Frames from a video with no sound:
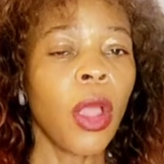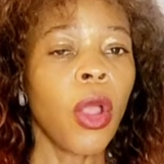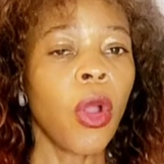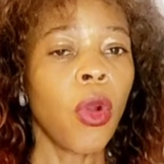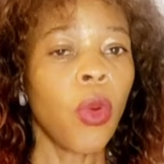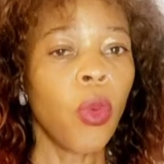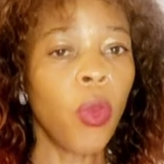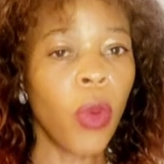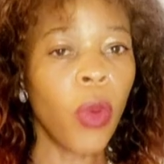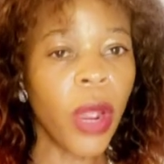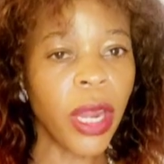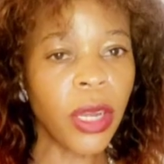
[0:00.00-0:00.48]

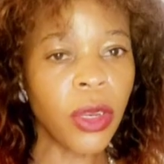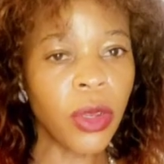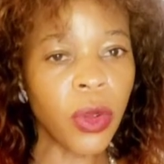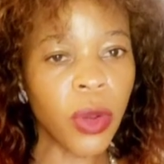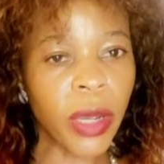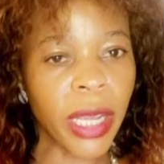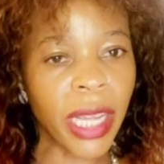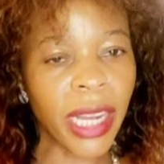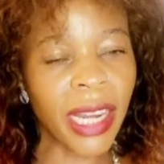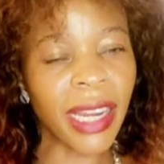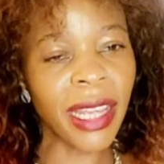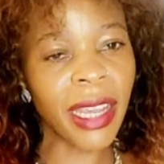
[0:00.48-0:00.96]
When
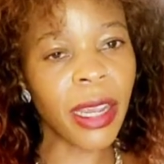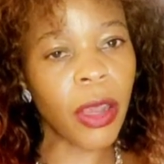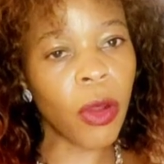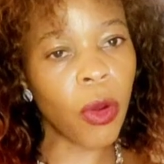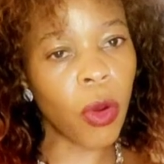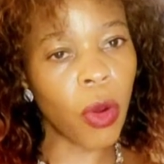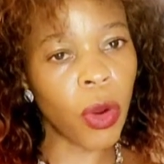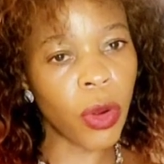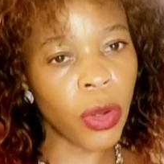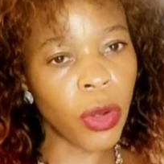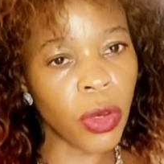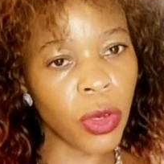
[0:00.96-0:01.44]
you click
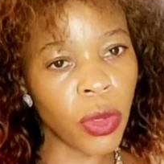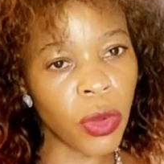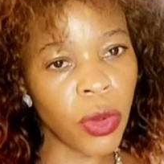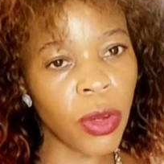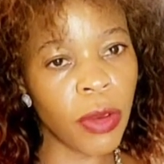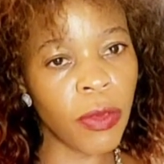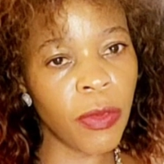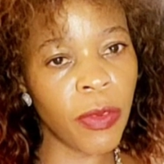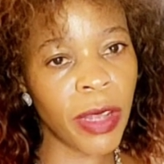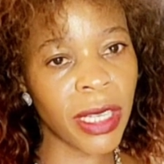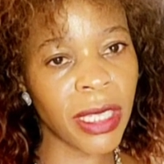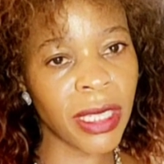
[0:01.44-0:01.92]
on
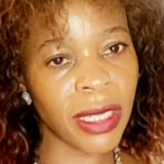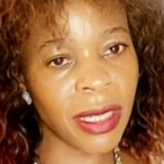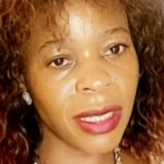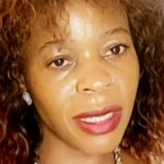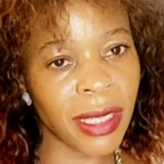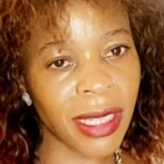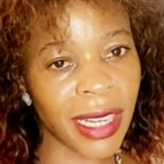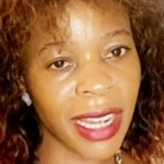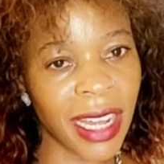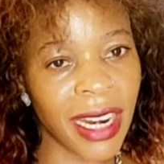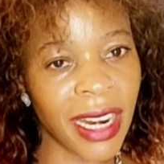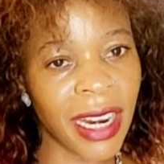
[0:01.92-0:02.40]

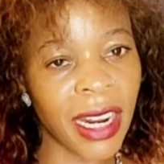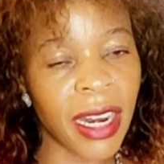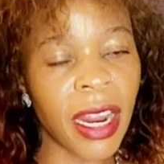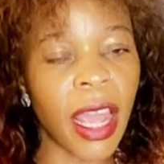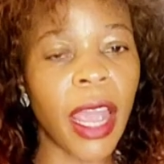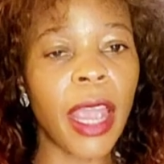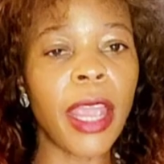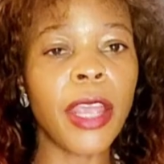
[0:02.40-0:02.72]
Universities Canada,